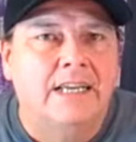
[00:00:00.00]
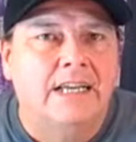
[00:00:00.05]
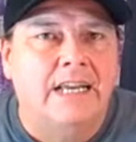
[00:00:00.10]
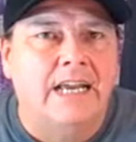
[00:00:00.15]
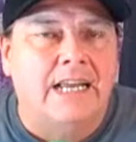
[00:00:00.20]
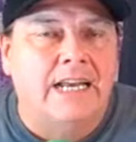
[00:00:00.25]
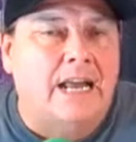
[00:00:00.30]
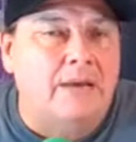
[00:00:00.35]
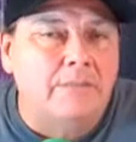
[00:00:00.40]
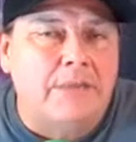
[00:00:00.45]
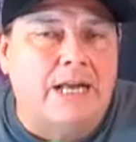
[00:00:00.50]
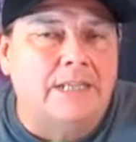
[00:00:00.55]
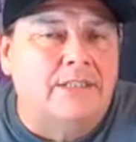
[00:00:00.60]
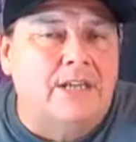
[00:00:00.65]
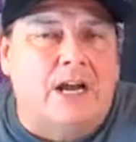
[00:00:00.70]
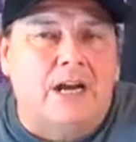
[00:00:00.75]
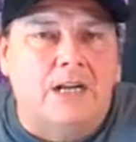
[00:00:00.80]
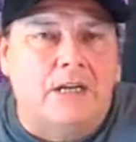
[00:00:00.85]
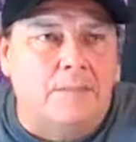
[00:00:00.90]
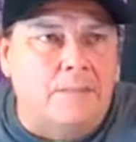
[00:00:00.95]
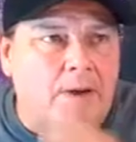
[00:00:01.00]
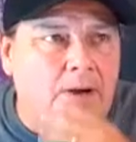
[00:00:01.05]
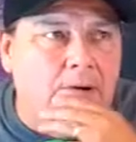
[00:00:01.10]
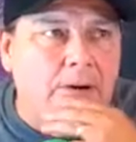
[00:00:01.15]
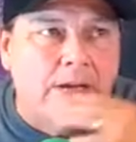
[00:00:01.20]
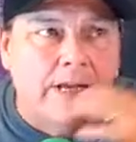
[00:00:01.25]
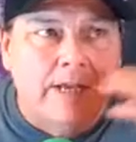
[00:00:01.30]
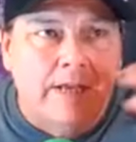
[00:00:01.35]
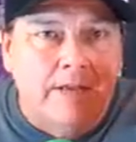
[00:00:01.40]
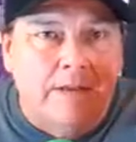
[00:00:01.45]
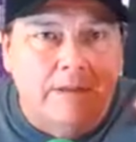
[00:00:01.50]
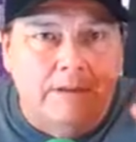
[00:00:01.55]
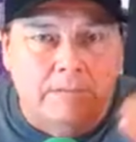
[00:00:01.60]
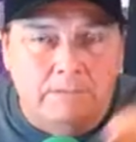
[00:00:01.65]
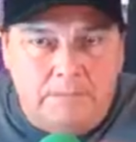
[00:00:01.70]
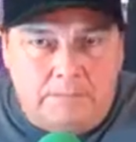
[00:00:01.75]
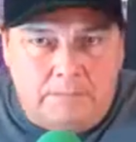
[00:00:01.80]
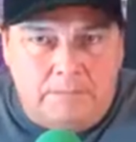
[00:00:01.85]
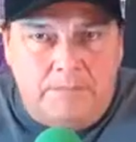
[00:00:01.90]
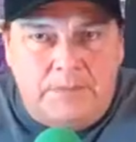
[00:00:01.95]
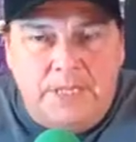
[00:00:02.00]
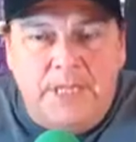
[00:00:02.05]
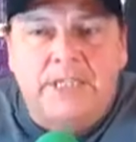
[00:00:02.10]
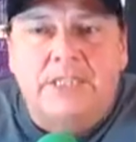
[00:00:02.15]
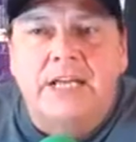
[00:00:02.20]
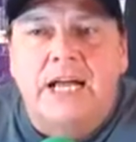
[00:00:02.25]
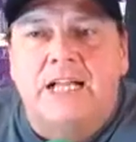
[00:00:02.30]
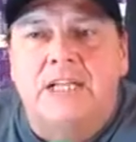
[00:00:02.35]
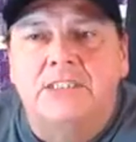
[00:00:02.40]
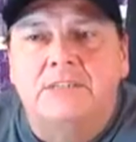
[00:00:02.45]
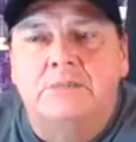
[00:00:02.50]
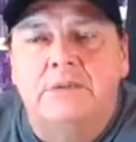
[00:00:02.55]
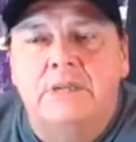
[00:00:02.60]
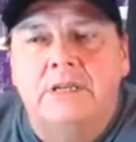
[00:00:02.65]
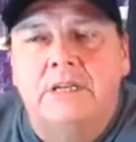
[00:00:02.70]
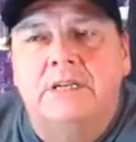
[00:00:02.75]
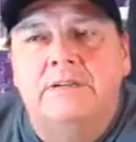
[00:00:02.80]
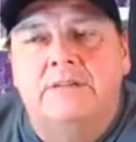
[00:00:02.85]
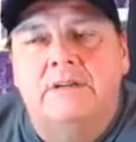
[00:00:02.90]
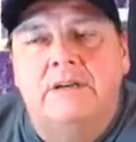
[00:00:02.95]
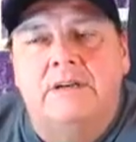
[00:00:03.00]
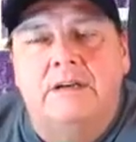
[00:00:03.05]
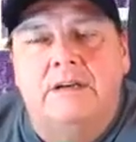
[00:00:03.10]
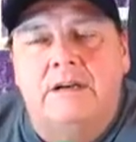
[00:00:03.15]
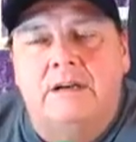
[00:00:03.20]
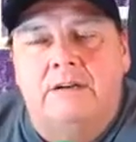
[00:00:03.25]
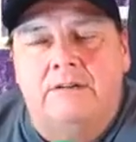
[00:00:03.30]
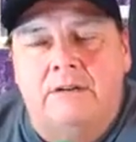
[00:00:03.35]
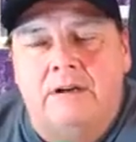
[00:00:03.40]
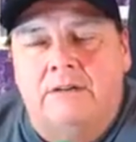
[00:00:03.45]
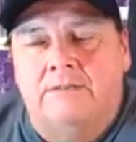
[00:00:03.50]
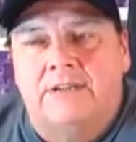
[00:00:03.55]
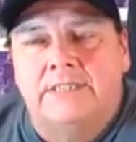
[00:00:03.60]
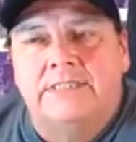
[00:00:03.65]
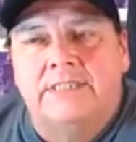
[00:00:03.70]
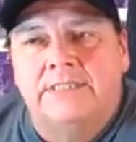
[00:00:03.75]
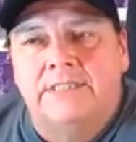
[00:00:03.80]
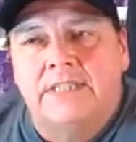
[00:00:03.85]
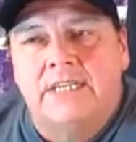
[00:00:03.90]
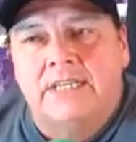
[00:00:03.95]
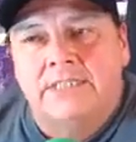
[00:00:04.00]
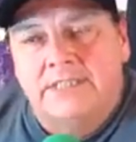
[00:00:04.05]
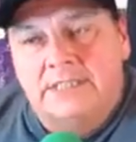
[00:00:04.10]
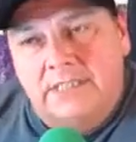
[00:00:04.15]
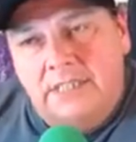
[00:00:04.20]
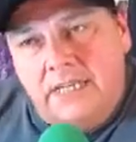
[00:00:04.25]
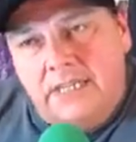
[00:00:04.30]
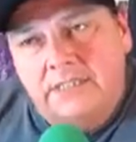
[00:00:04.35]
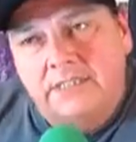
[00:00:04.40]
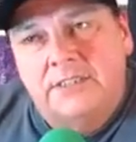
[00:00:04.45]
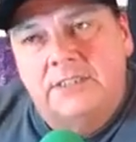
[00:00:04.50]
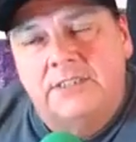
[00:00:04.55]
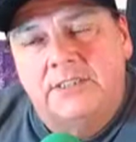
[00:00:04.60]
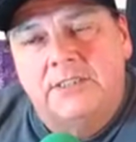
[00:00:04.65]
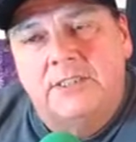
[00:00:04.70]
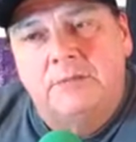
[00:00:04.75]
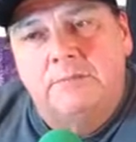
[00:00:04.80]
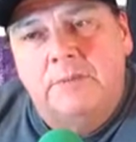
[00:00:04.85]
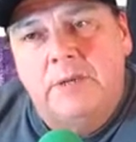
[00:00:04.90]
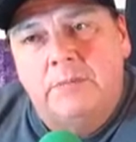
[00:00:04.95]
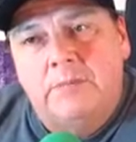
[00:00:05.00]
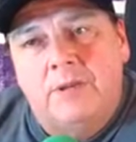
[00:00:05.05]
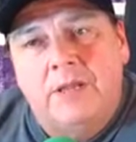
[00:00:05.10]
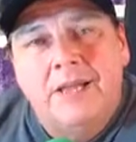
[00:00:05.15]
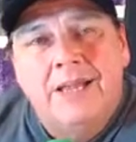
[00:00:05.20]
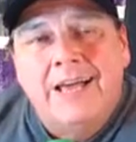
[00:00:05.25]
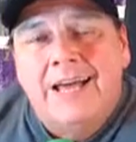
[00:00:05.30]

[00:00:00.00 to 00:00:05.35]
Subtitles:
and I'm not talking about the acknowledgement of us as the distinct people,